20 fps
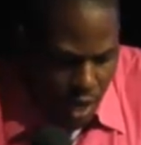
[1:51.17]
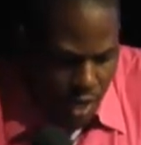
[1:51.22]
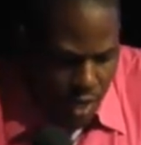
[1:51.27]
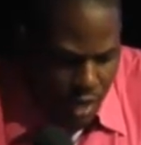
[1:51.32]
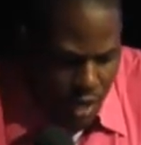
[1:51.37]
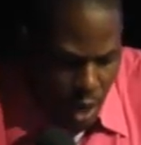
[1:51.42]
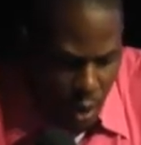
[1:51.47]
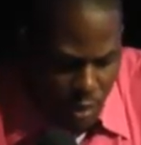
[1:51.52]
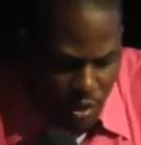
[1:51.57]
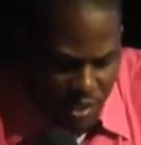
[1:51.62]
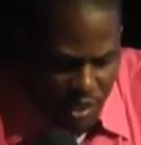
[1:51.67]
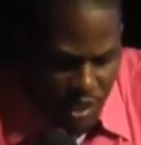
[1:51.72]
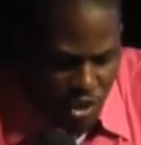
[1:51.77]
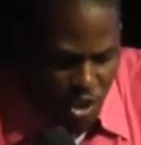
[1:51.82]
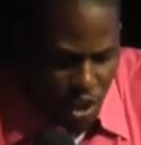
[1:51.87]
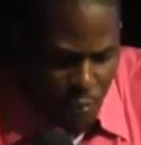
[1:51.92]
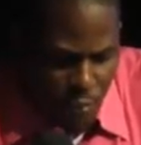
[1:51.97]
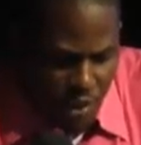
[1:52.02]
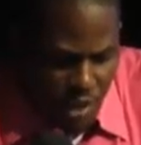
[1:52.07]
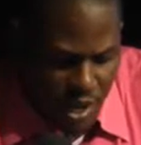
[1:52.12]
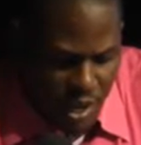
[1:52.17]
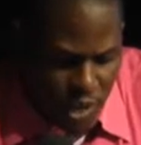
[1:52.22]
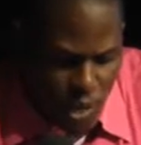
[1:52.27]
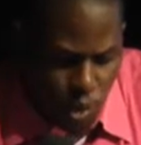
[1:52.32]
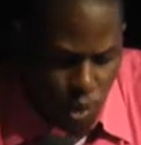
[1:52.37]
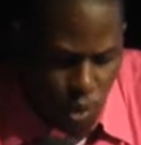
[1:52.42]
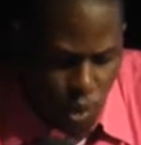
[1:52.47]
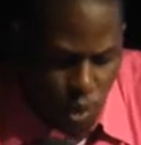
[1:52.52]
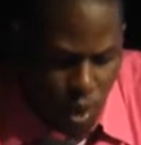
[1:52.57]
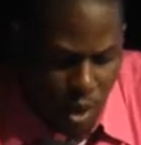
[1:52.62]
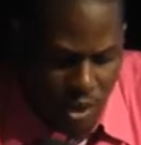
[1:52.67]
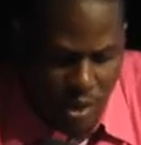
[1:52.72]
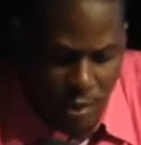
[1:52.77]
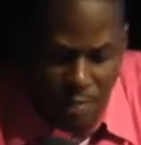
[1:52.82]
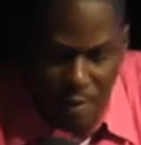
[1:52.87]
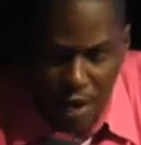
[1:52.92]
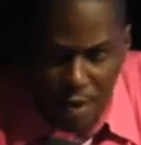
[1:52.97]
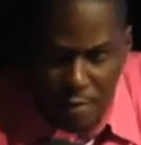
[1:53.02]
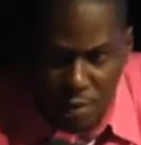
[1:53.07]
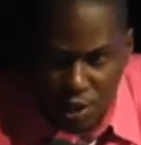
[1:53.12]
There was entrepreneurs who saw a
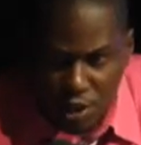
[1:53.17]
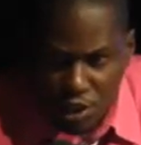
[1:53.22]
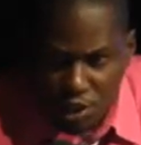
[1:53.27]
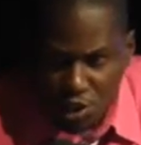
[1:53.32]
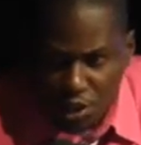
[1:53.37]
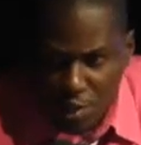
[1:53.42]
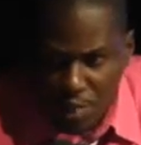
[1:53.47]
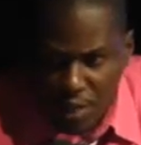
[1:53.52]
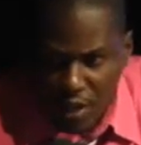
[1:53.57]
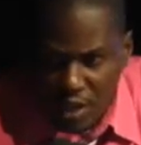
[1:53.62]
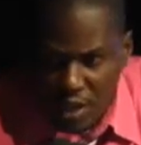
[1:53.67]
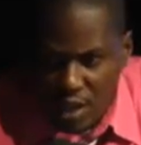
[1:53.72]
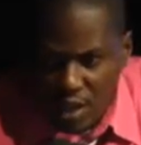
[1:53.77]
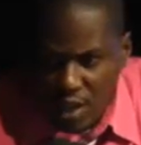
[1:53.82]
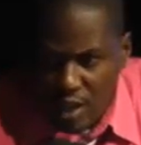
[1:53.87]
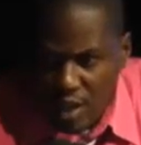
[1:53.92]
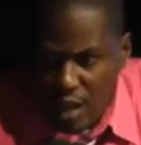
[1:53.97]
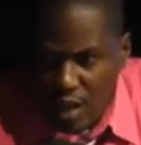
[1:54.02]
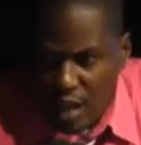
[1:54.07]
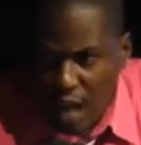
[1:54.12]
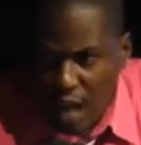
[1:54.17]
demand for tertiary medical